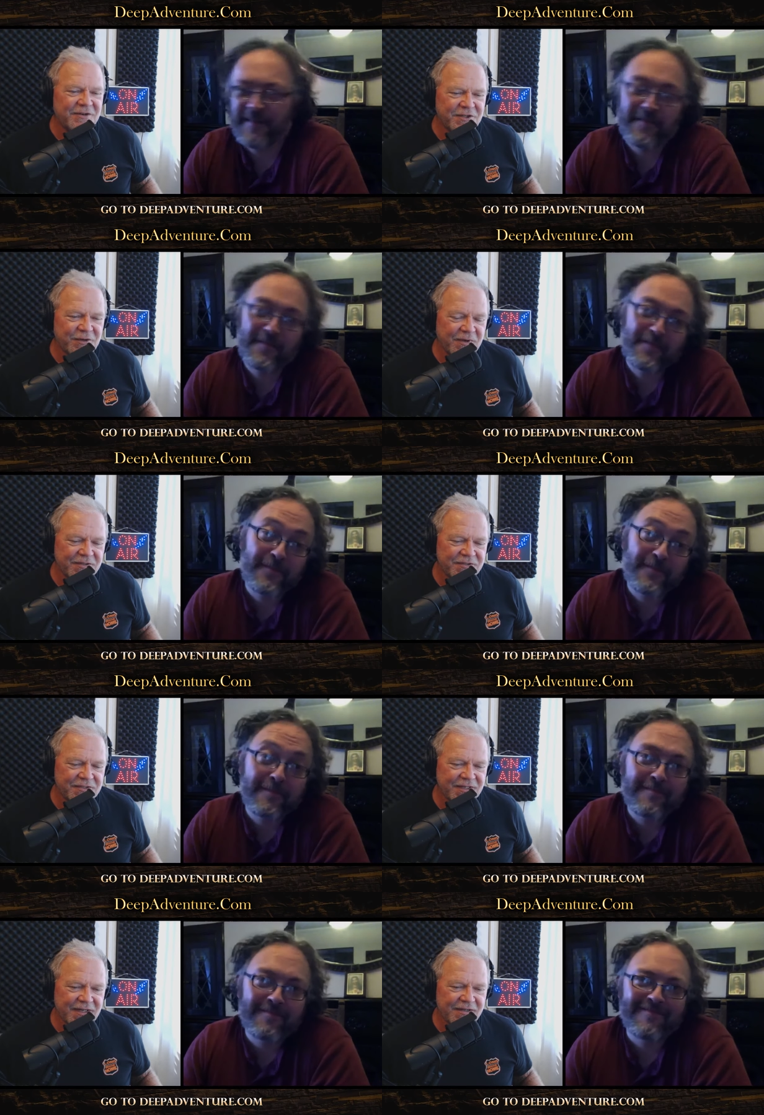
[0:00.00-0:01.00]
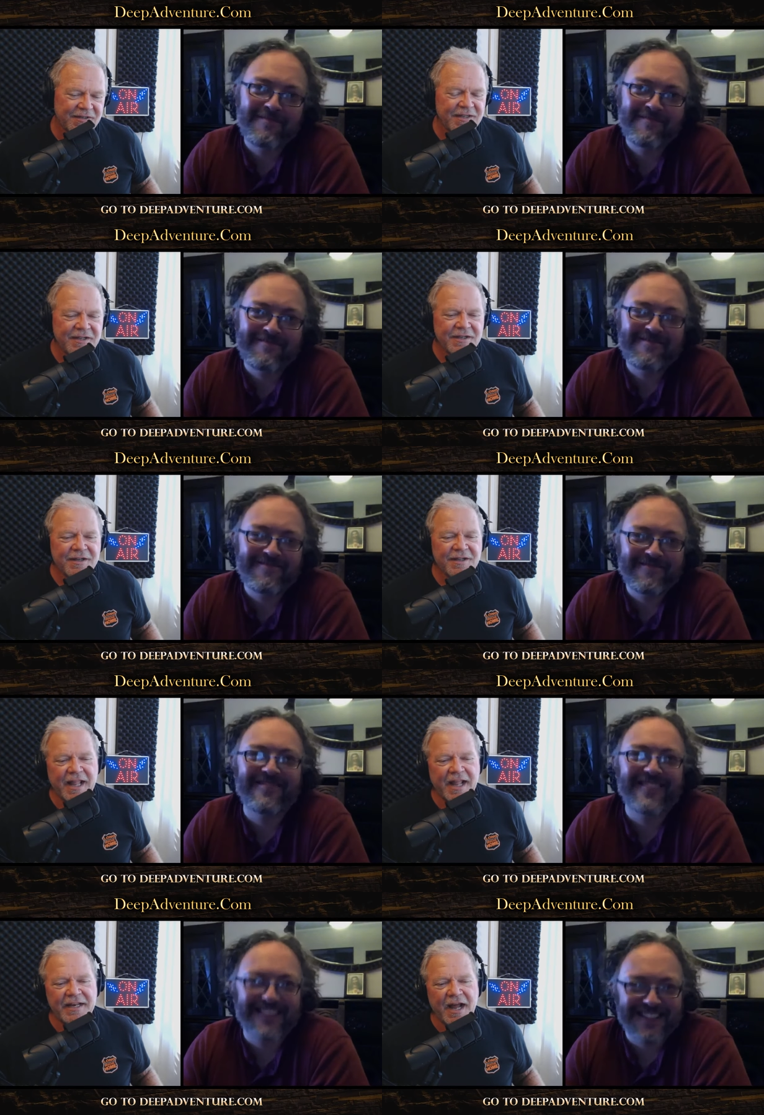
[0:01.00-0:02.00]
Speaker 1: is here with us. Uh,
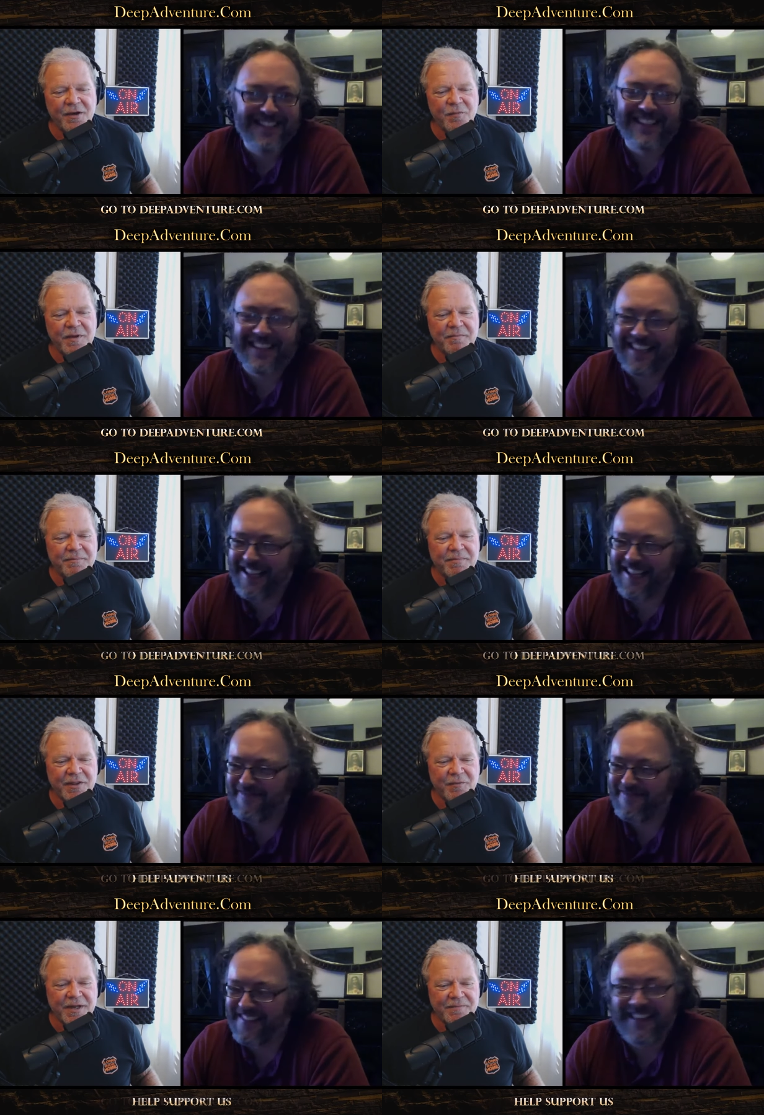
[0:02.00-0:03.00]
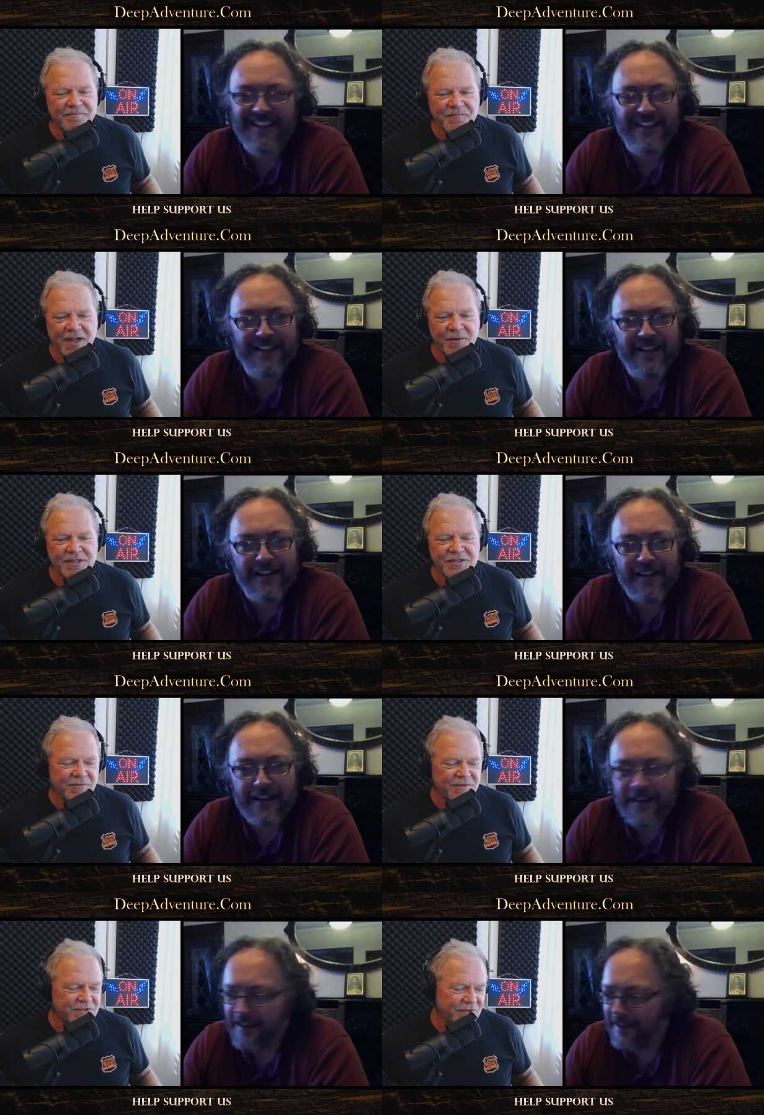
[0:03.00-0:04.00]
Andy, how did we meet, by the way? How did we get to
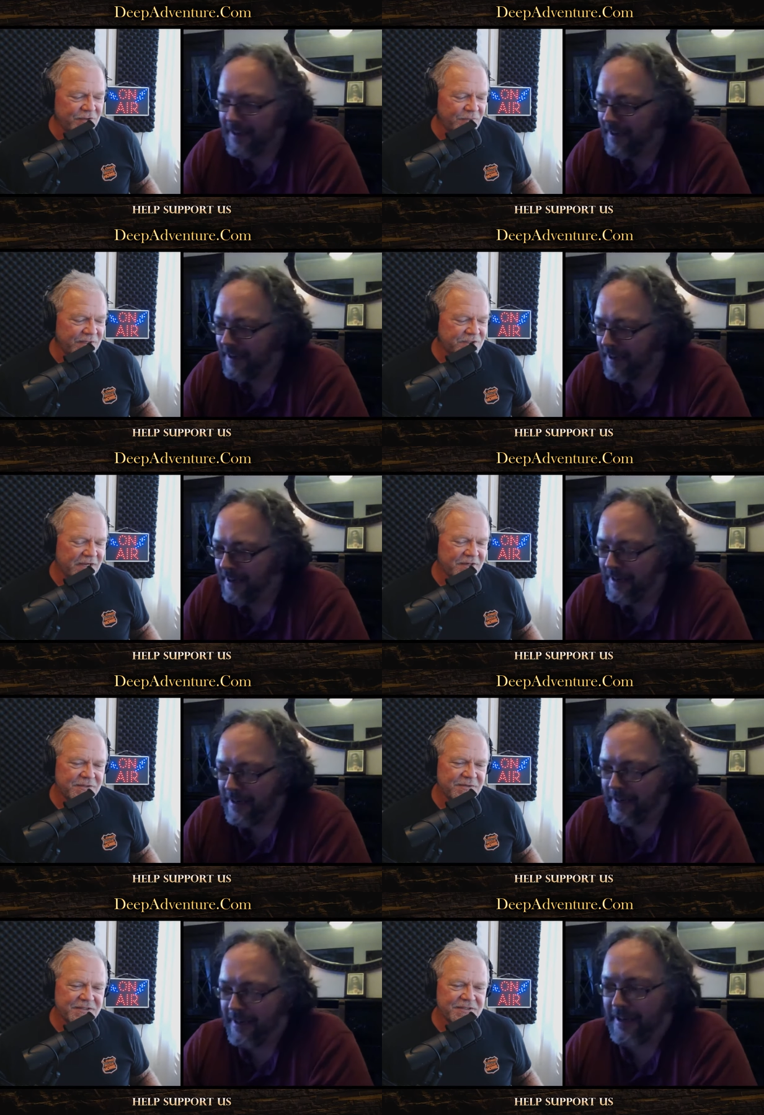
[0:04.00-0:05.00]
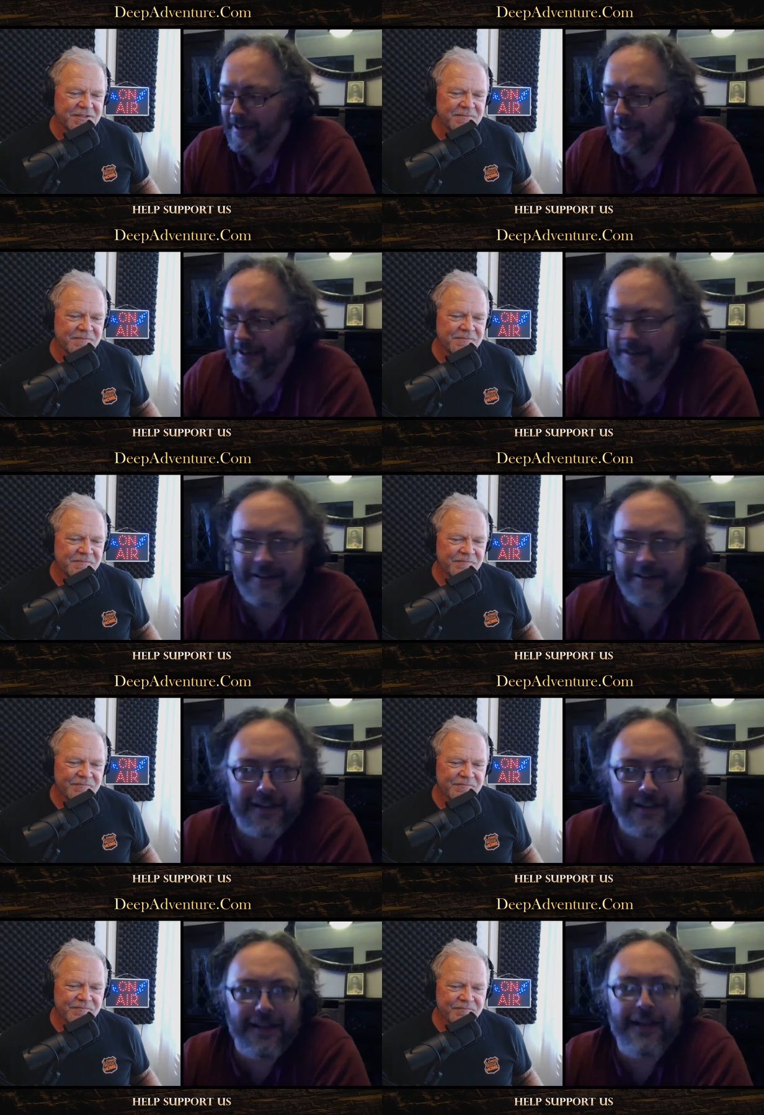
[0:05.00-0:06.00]
know each other? You reached out to us.
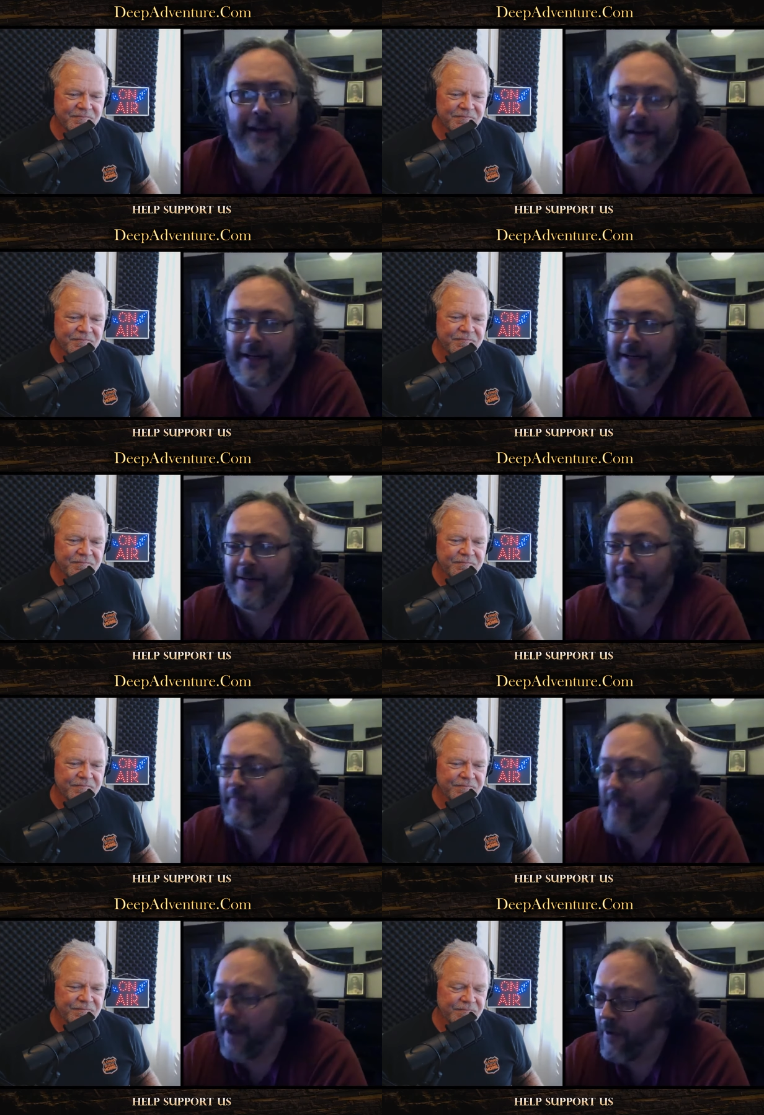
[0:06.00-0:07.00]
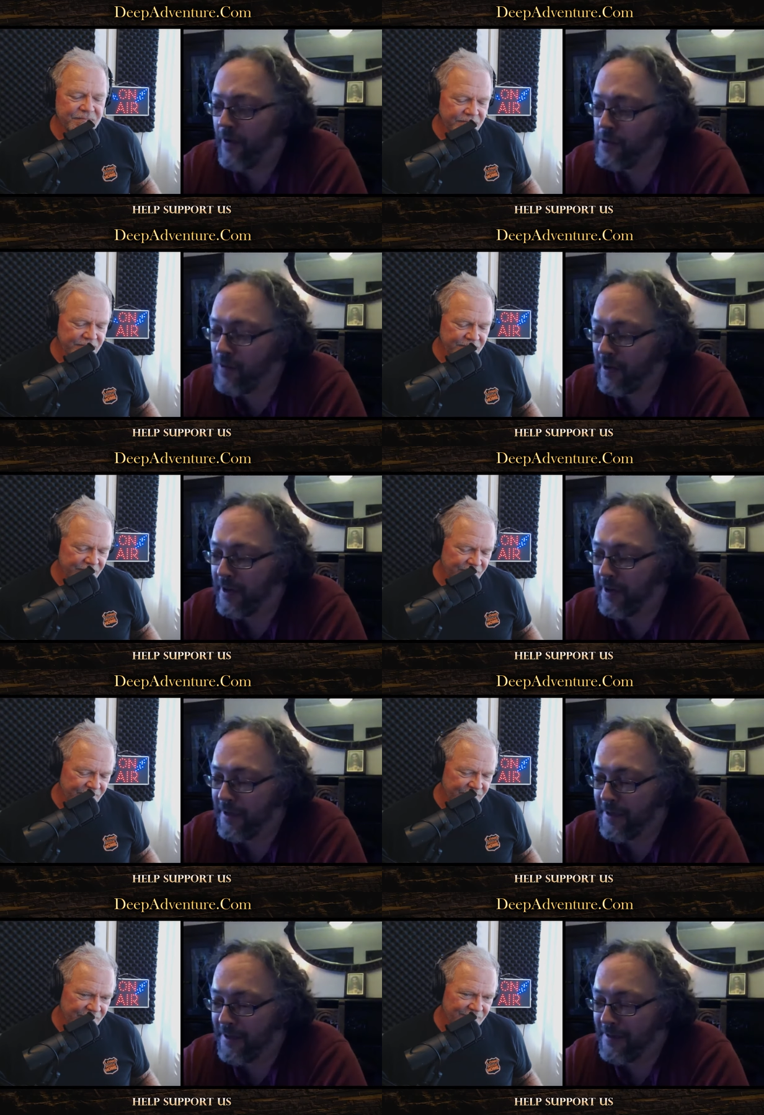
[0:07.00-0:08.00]
Speaker 2: Yeah, um, I've always wanted to
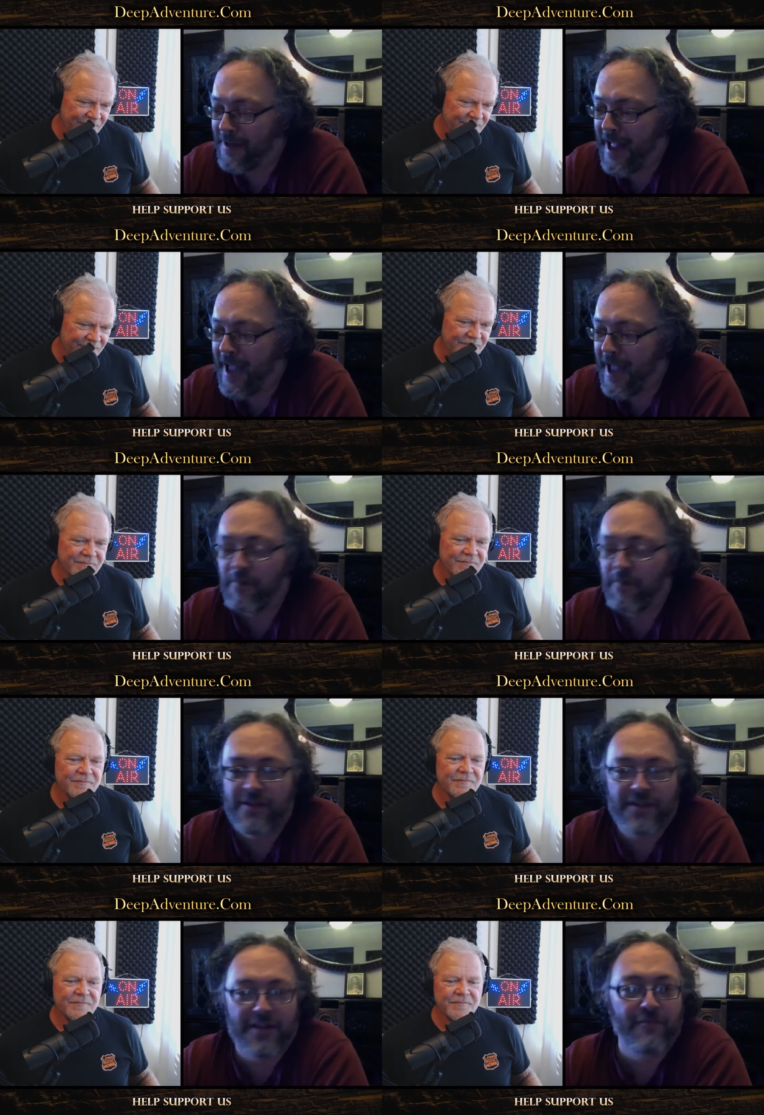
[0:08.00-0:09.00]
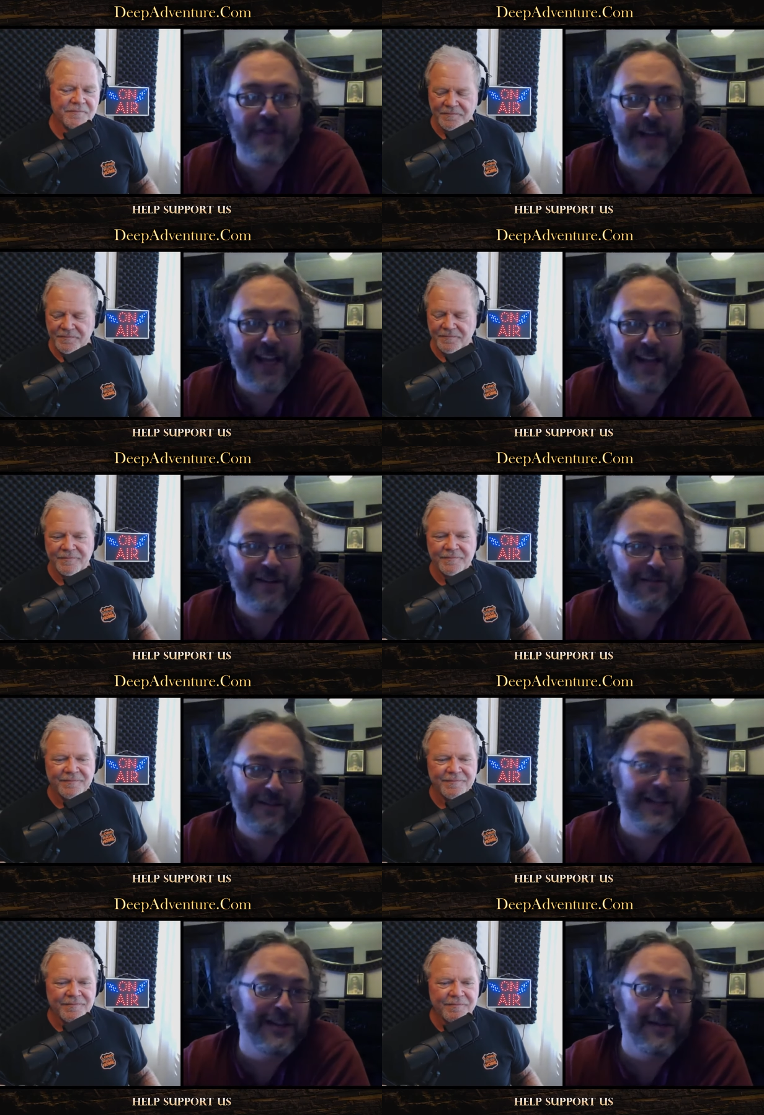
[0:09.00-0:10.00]
help in some way with E
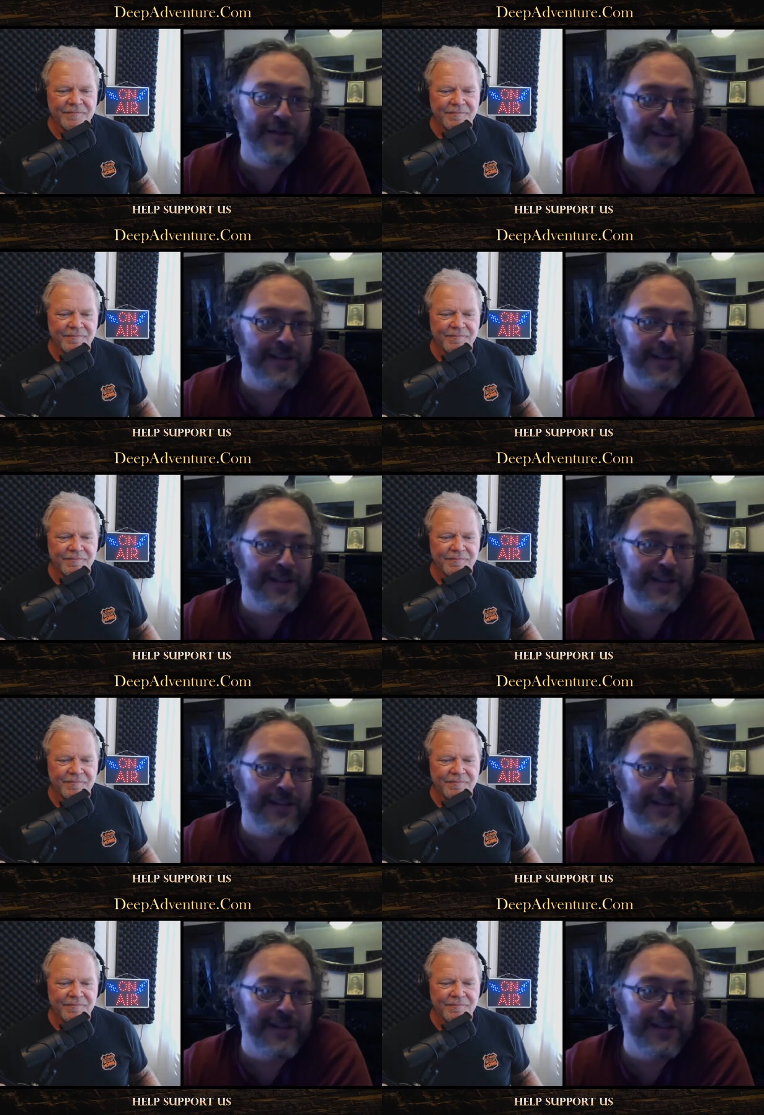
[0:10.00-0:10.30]
W T